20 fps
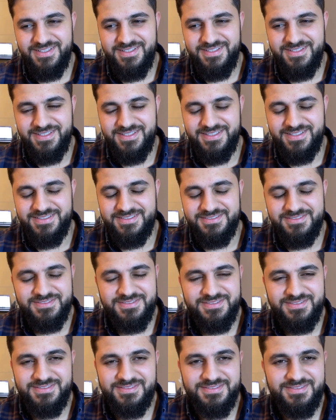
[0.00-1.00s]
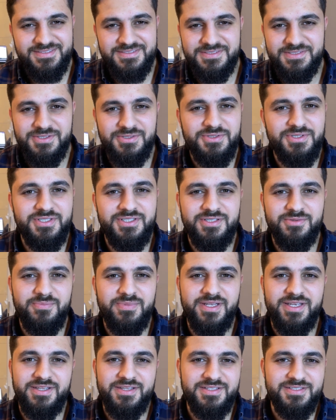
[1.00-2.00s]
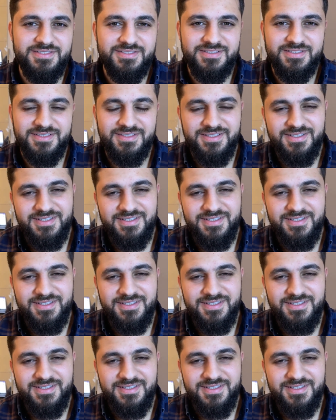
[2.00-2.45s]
Yeah, no need to play this